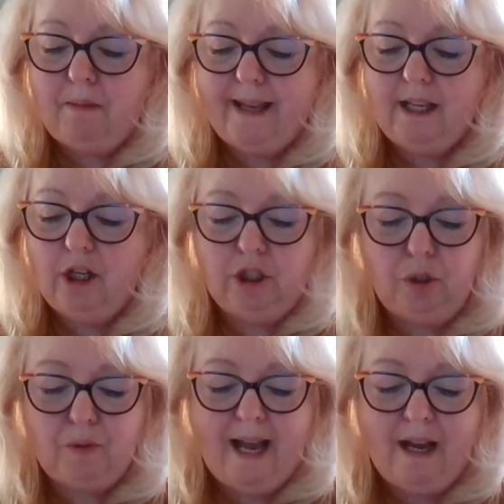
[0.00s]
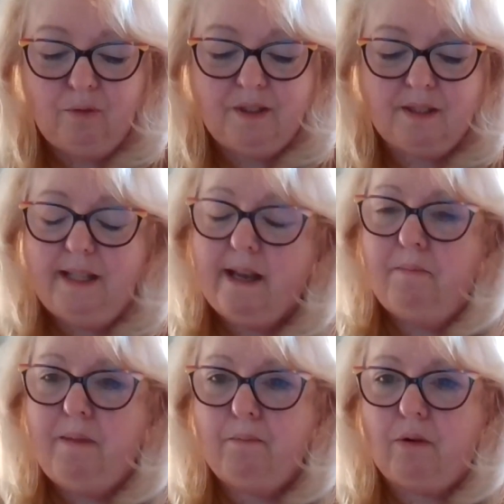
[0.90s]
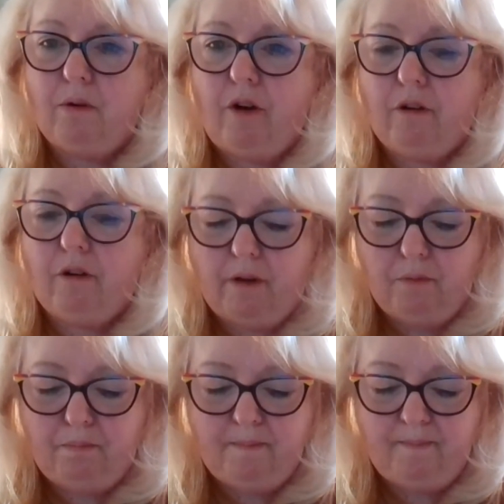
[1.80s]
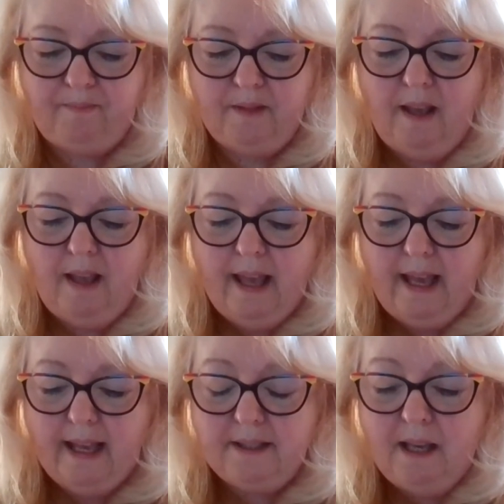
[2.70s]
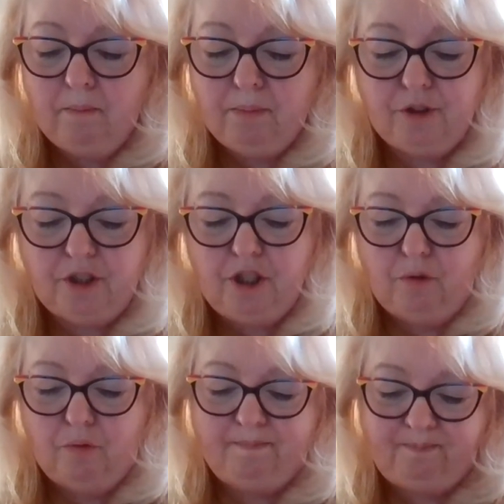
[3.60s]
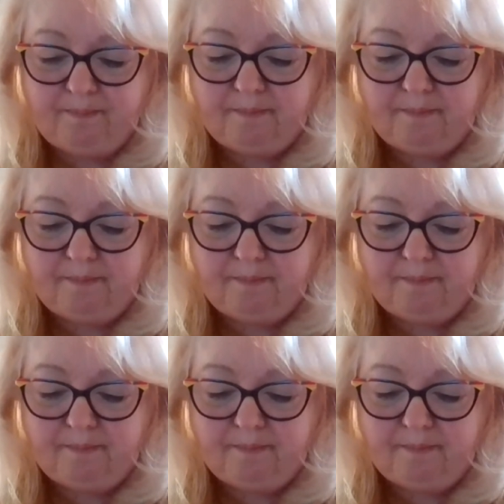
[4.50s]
might include counseling a member of her group? Example 2.